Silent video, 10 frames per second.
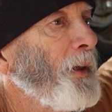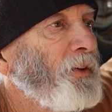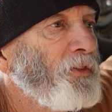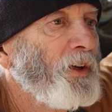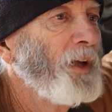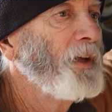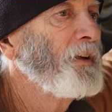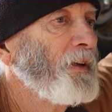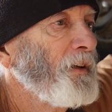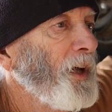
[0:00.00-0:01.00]
they
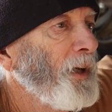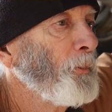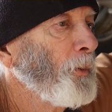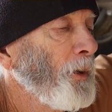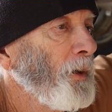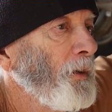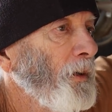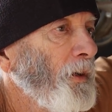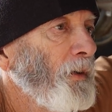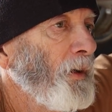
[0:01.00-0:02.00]
said that they
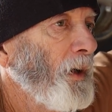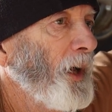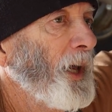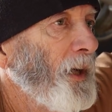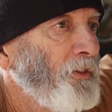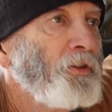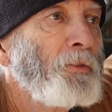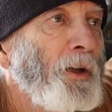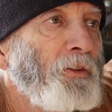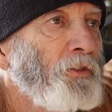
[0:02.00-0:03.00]
had a
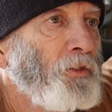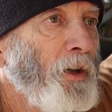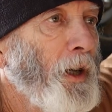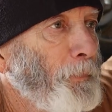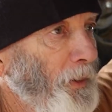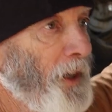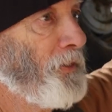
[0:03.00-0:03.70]
2-inch drop, and